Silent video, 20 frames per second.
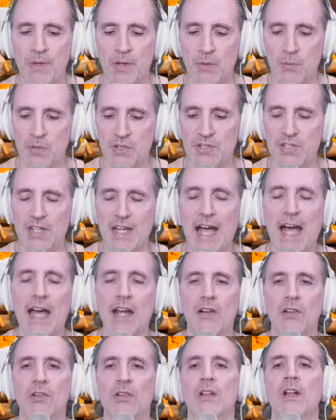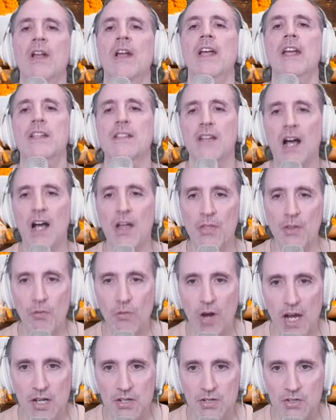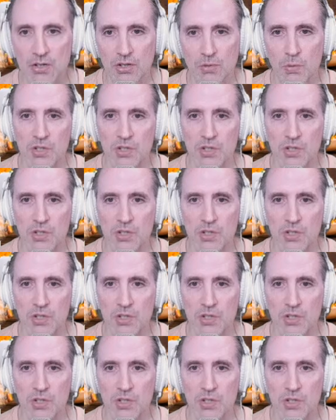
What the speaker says: with Seattle is on the roster,